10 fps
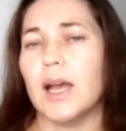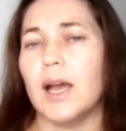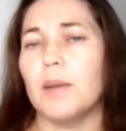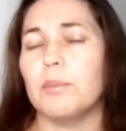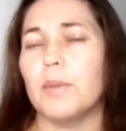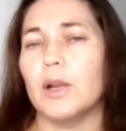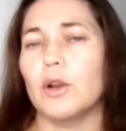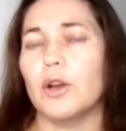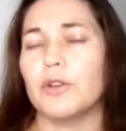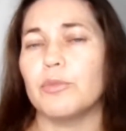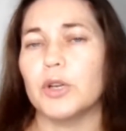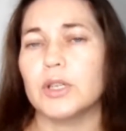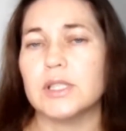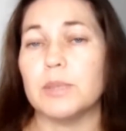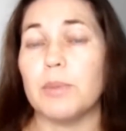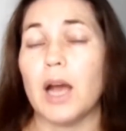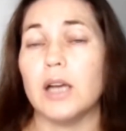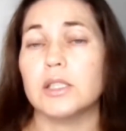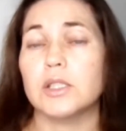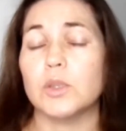a lot of books
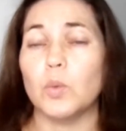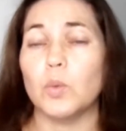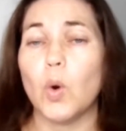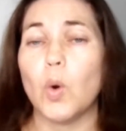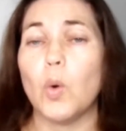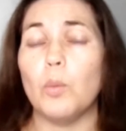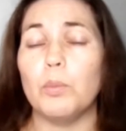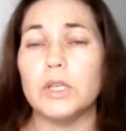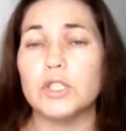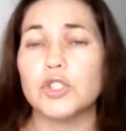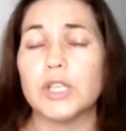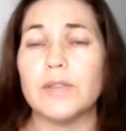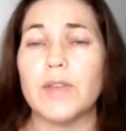about war, military.